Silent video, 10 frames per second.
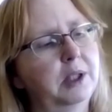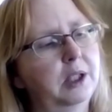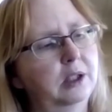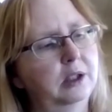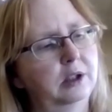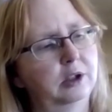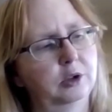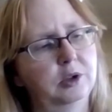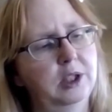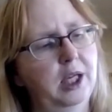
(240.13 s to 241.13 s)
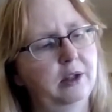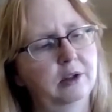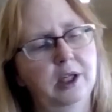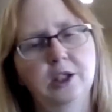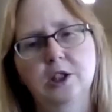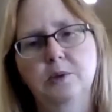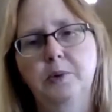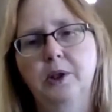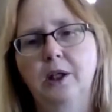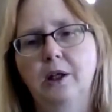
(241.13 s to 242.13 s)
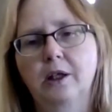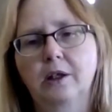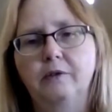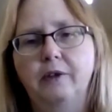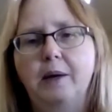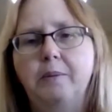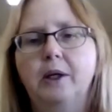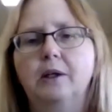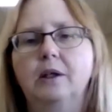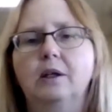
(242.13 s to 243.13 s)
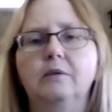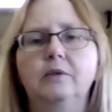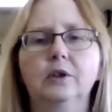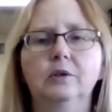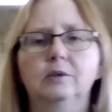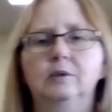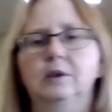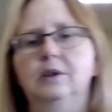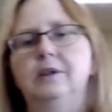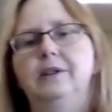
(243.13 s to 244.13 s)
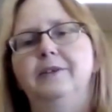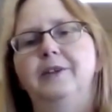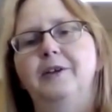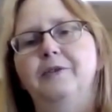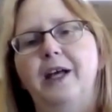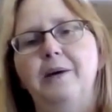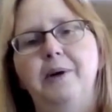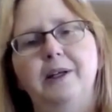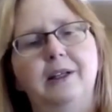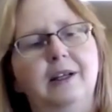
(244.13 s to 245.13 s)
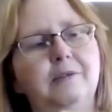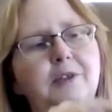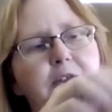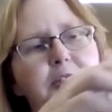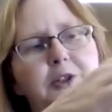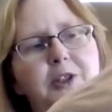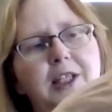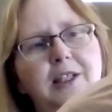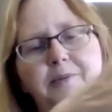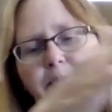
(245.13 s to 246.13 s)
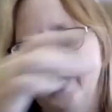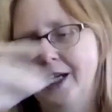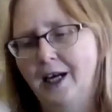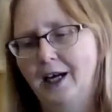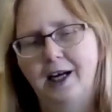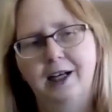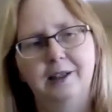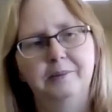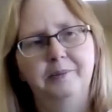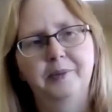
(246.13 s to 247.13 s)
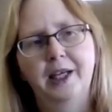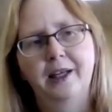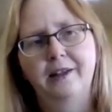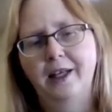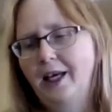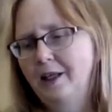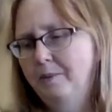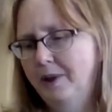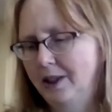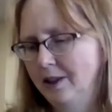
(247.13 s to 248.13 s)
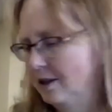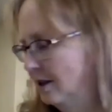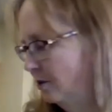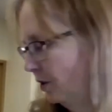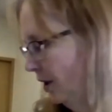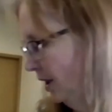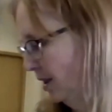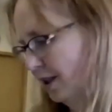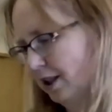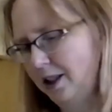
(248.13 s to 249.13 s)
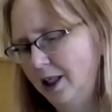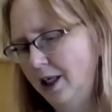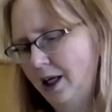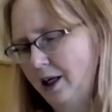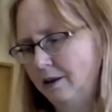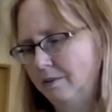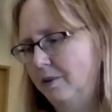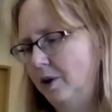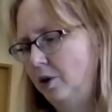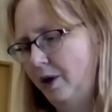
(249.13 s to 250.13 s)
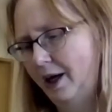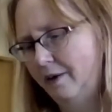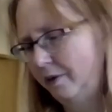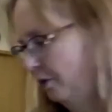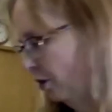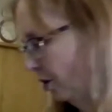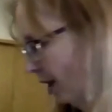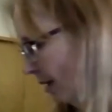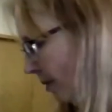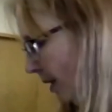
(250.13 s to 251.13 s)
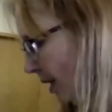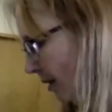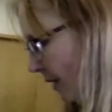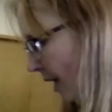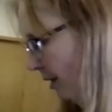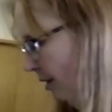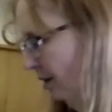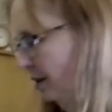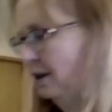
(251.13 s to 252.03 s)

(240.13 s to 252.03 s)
be glued together and just put along the flat part of your, the flat part of your turkey. Um, the headpiece is really easy. Um, you have a photocopy of that